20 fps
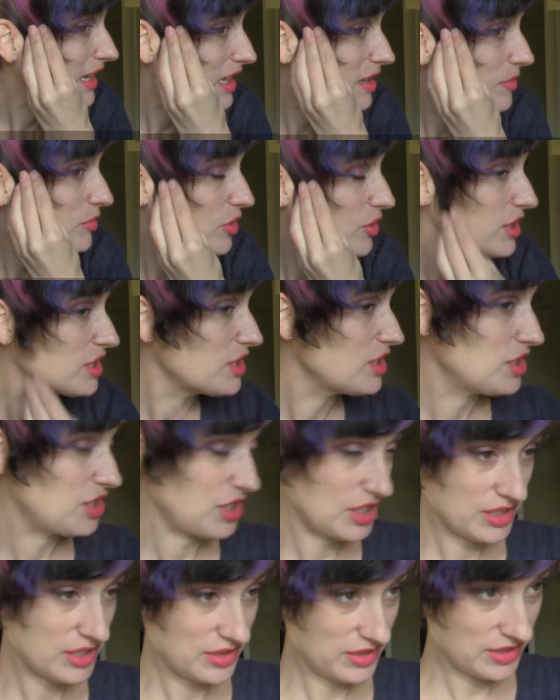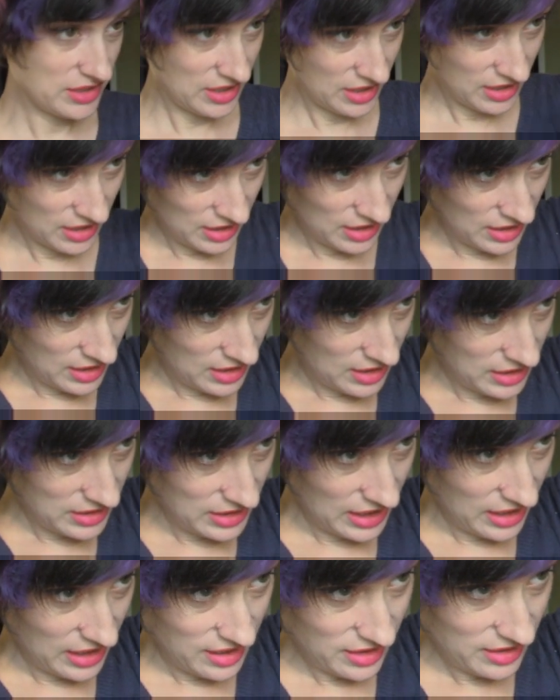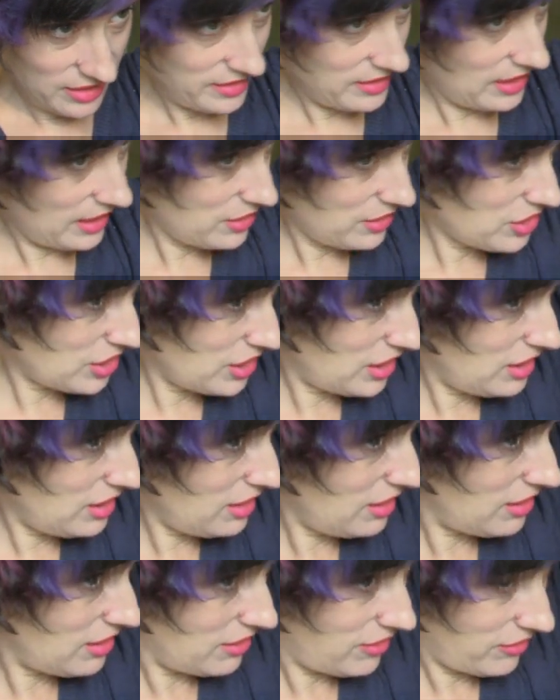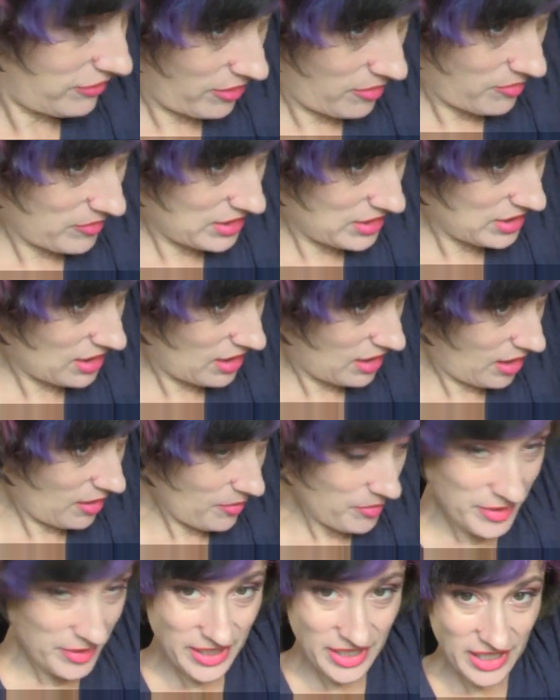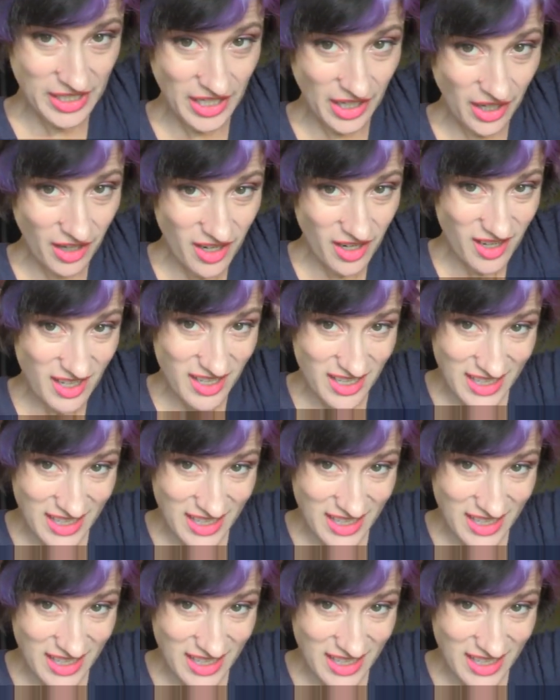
am going to just take a section from the top here,